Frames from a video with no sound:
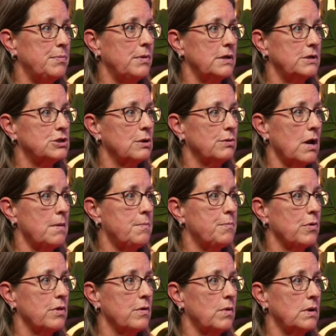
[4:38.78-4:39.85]
that showed up
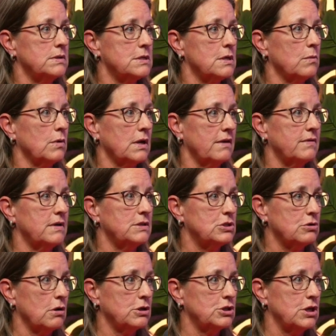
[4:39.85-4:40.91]
were the ones that were given
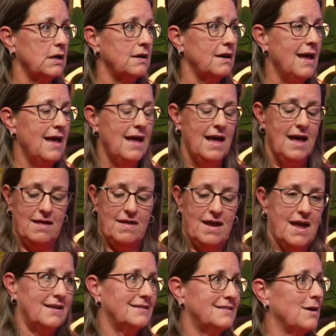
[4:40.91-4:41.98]
instruction, and they
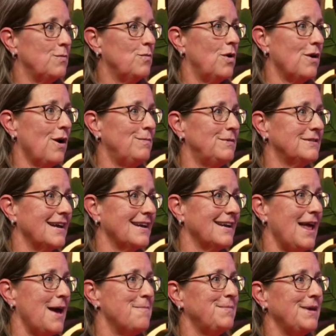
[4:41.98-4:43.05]
had somewhat almost like an
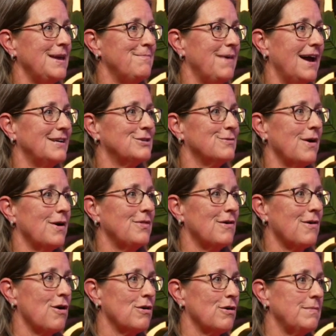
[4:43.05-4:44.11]
MP badge around their
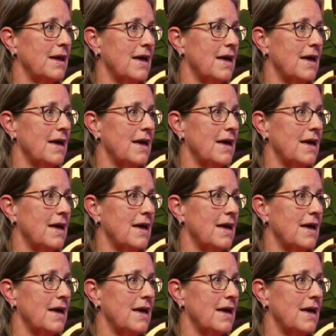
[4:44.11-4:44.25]
arm. They had